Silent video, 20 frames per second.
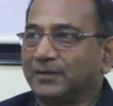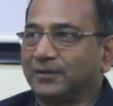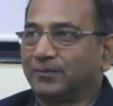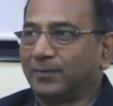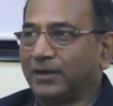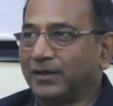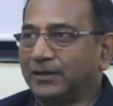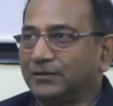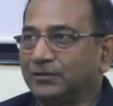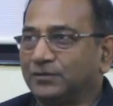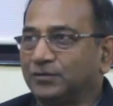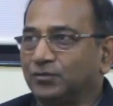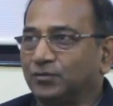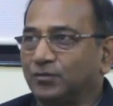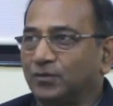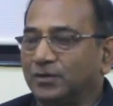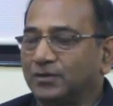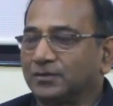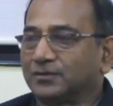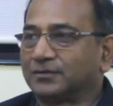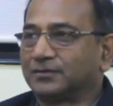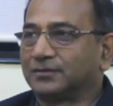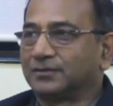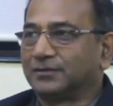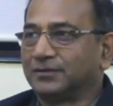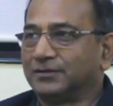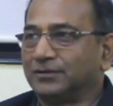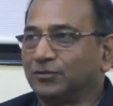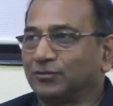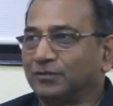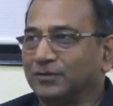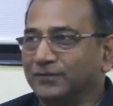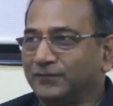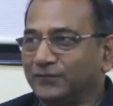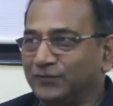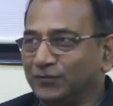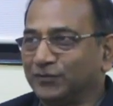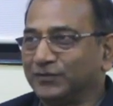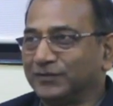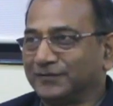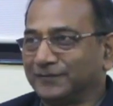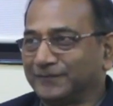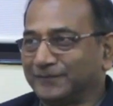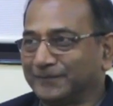mind to work in nuclear fusion.